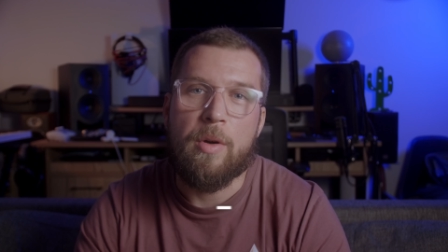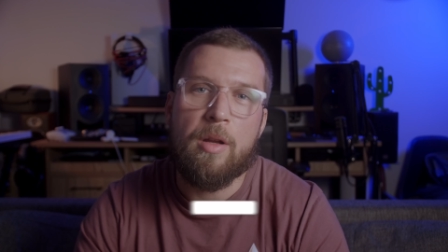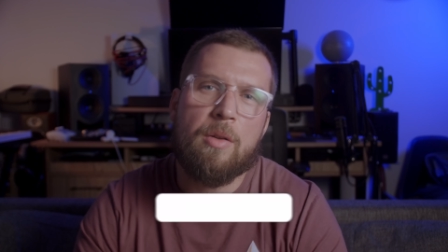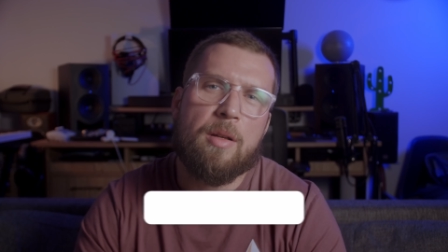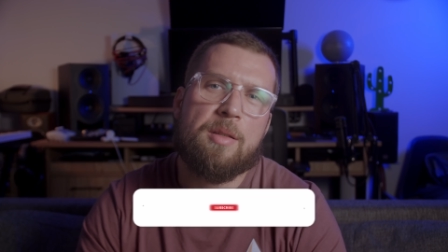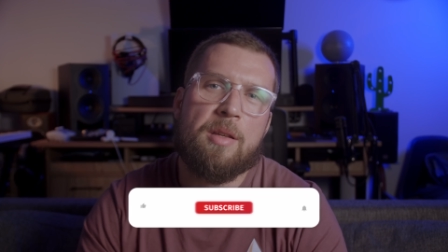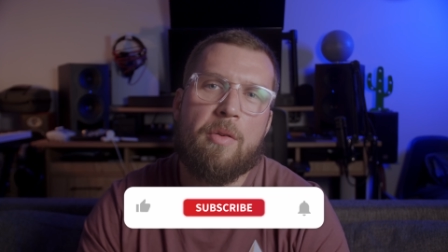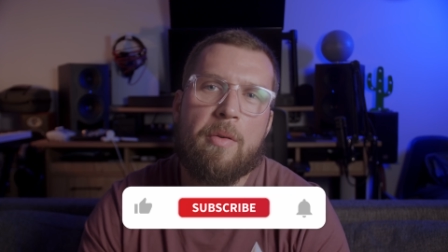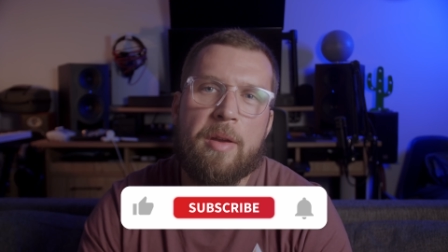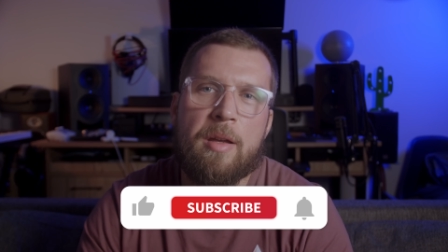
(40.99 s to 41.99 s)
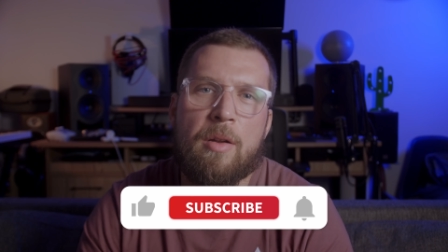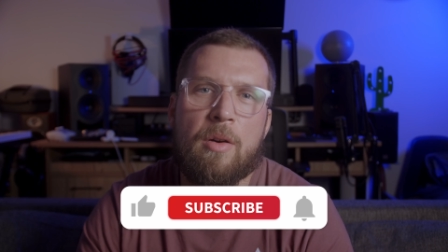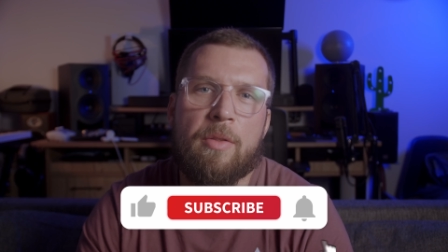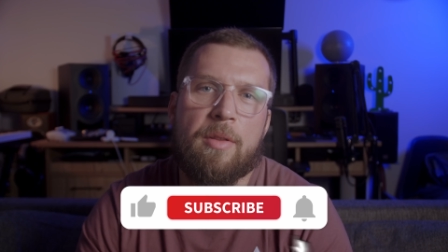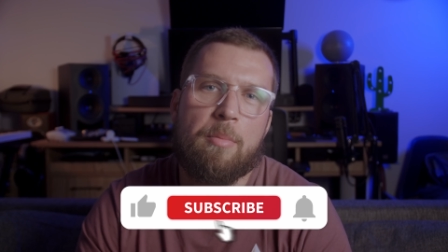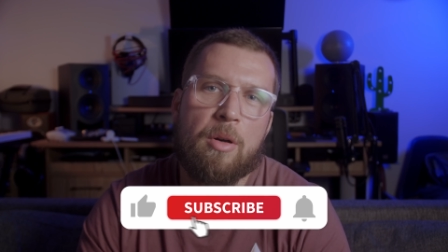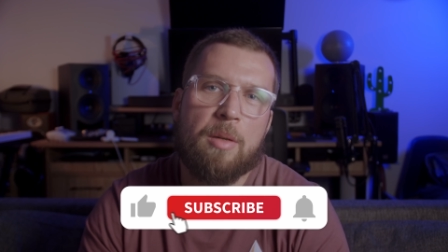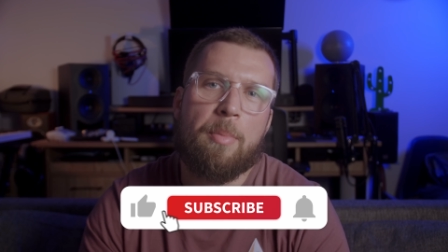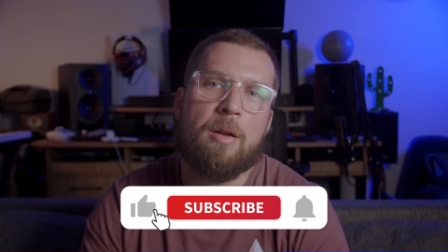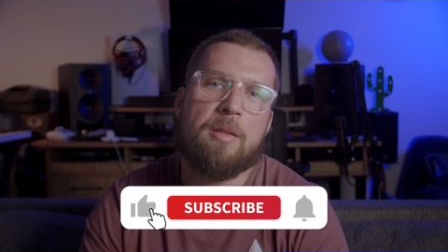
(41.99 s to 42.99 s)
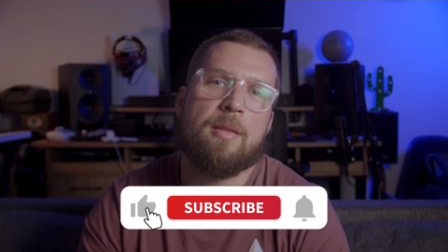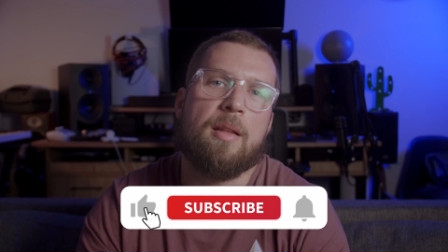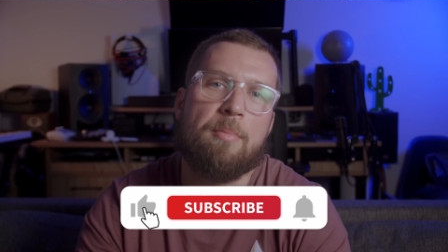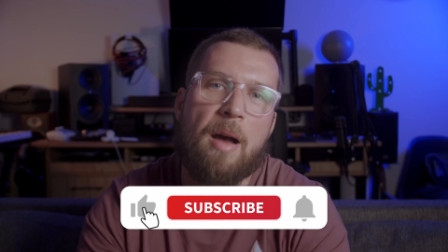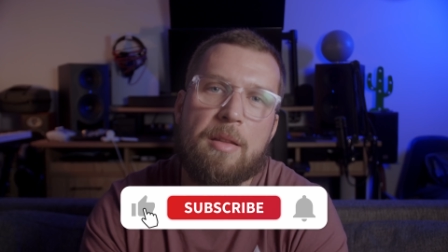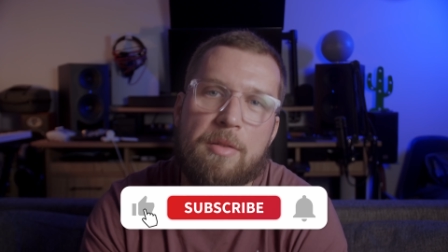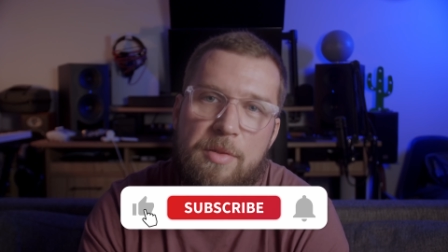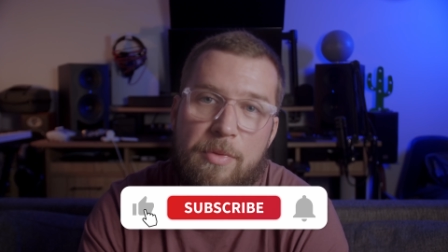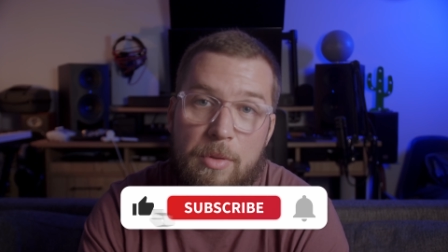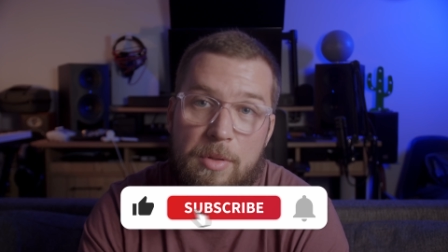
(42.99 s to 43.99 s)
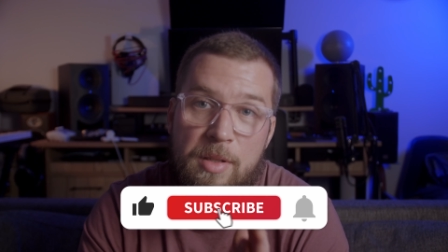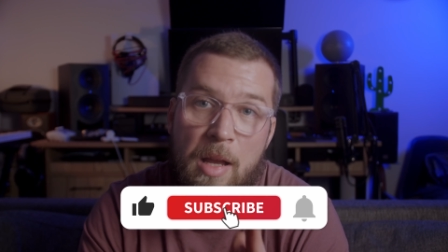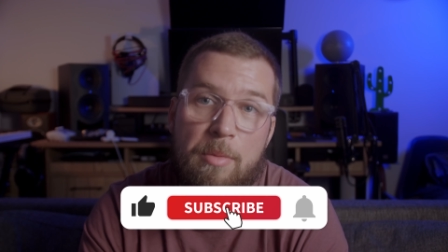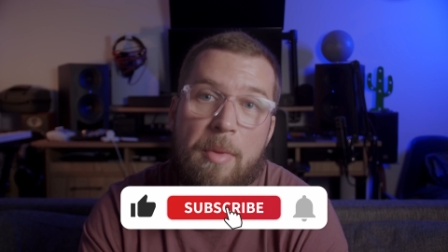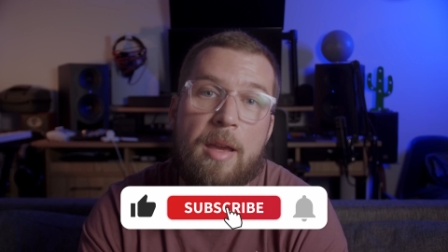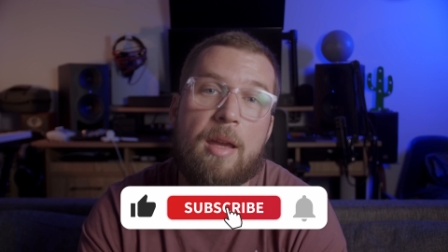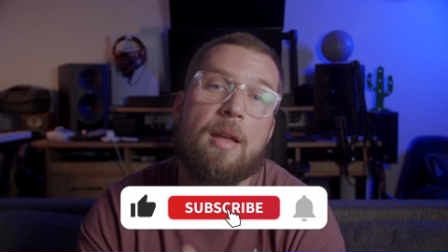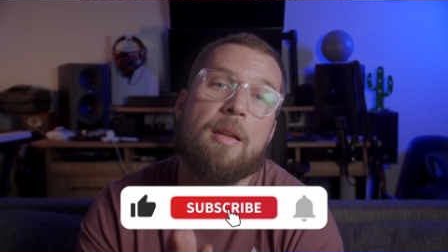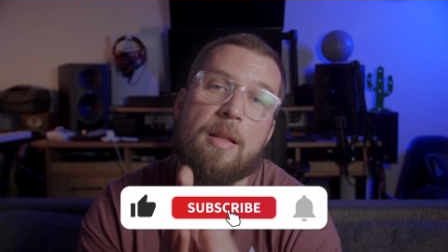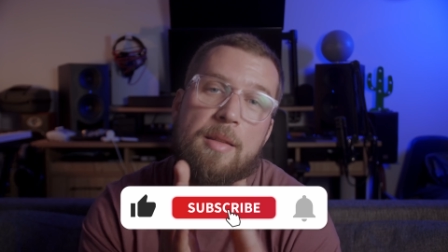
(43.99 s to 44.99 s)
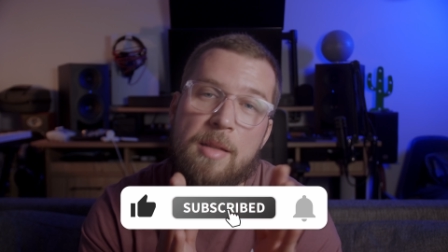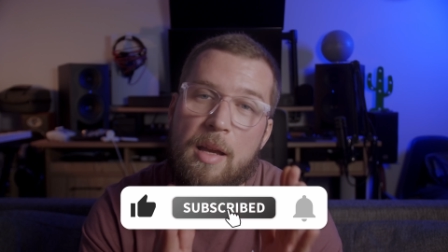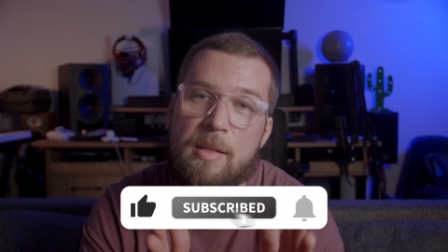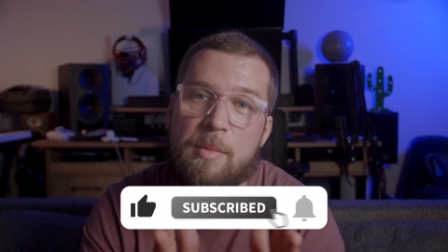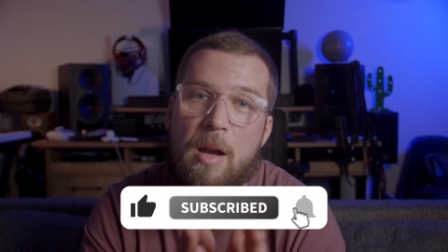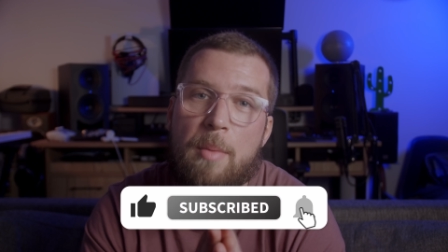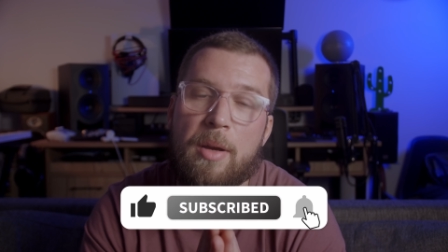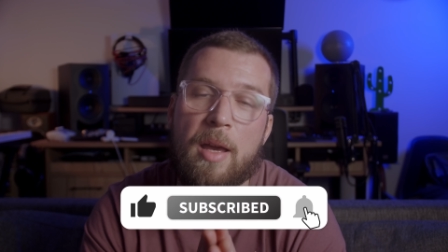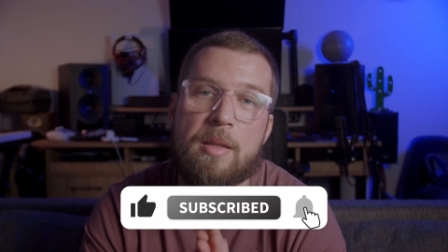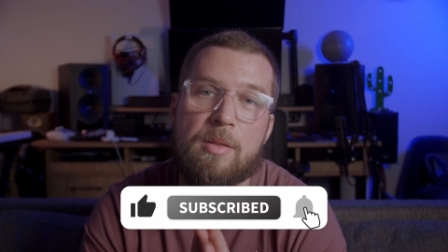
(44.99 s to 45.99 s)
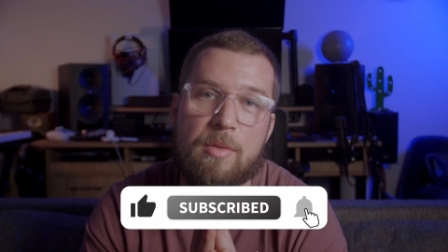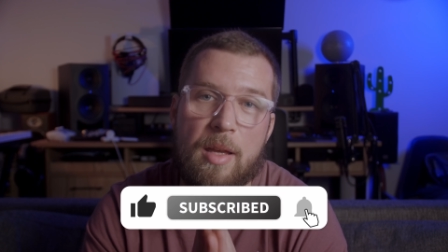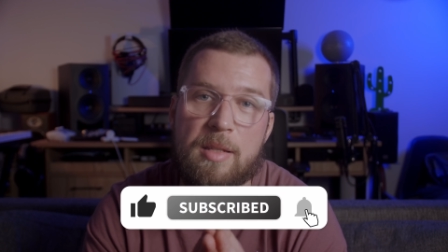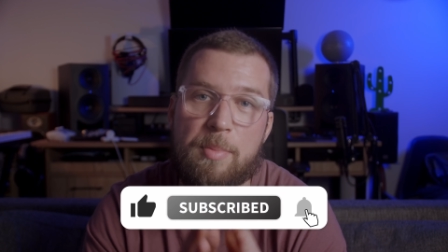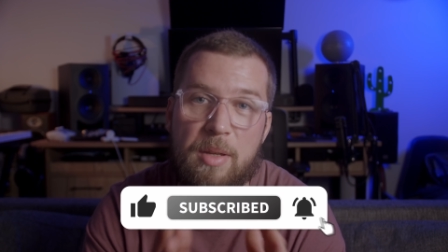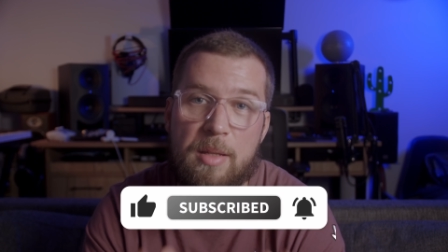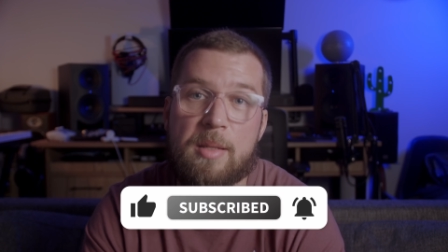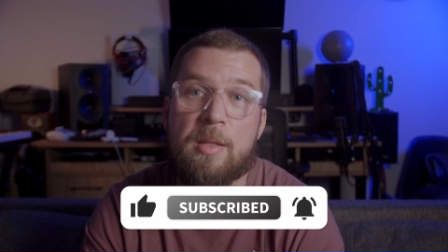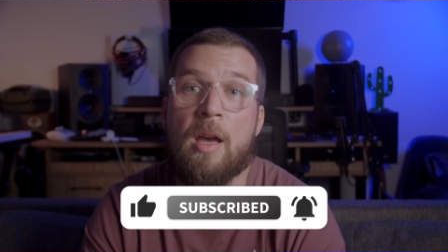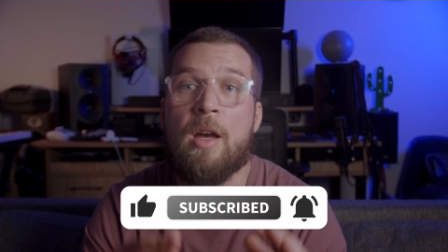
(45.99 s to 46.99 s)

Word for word: We're gonna zero in on the body parts that matters for sound making and size them up against today's beasts